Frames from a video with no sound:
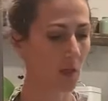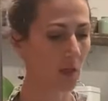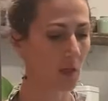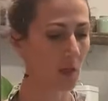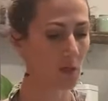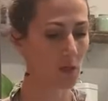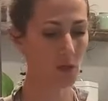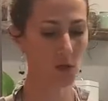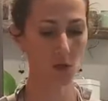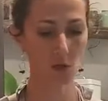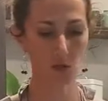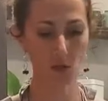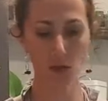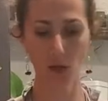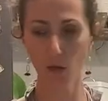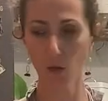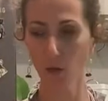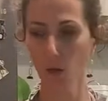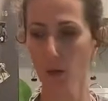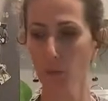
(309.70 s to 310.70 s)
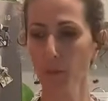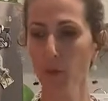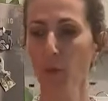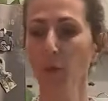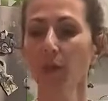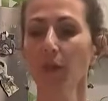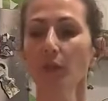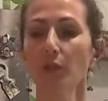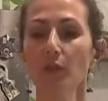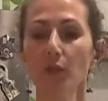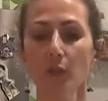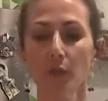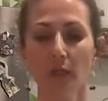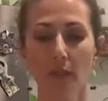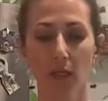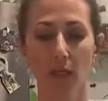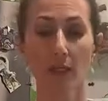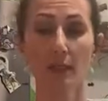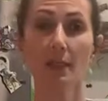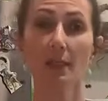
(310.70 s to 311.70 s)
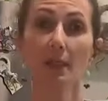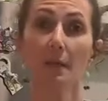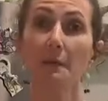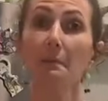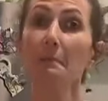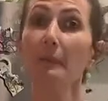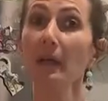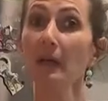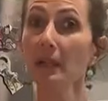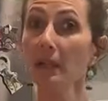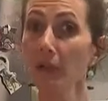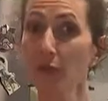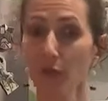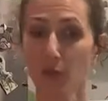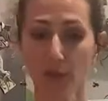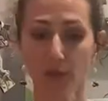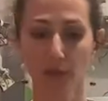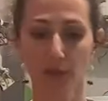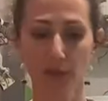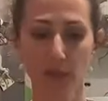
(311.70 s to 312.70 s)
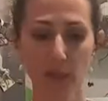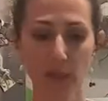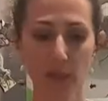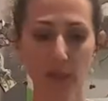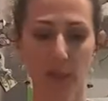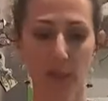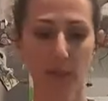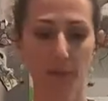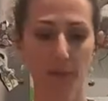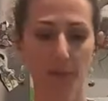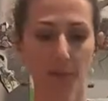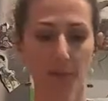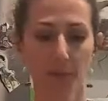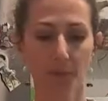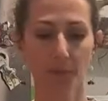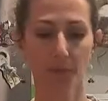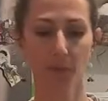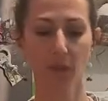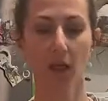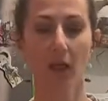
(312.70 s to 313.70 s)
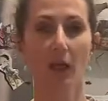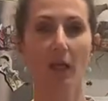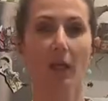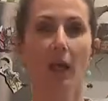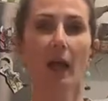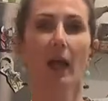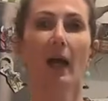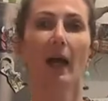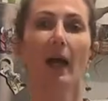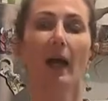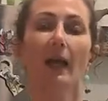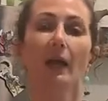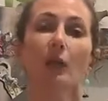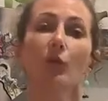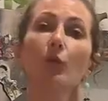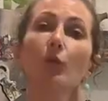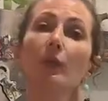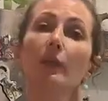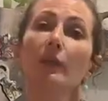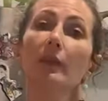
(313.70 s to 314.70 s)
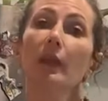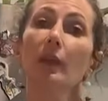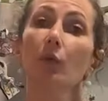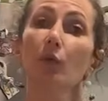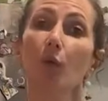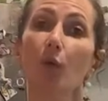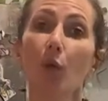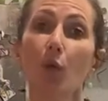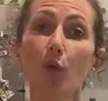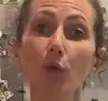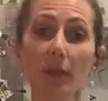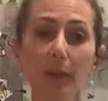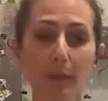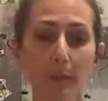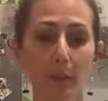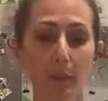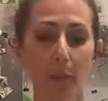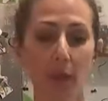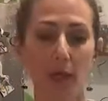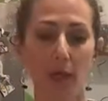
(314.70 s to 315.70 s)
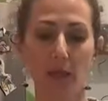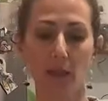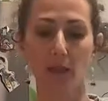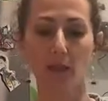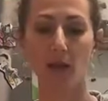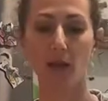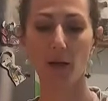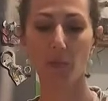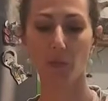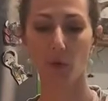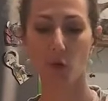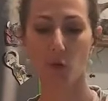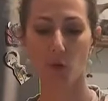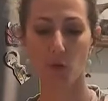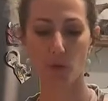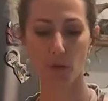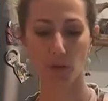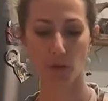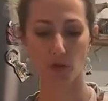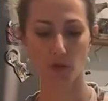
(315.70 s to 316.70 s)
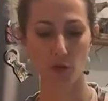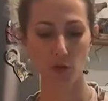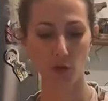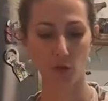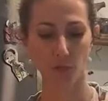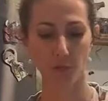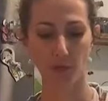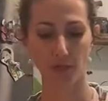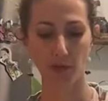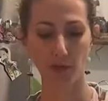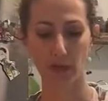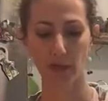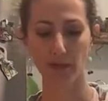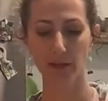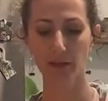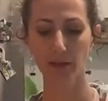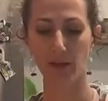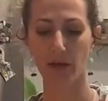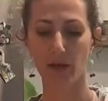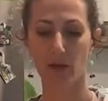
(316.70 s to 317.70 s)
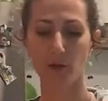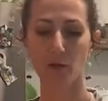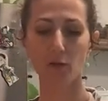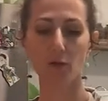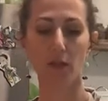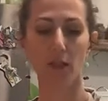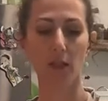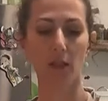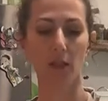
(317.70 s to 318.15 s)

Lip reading: So now I'm going to dust my surface, and with a rolling pin I'm going to flatten out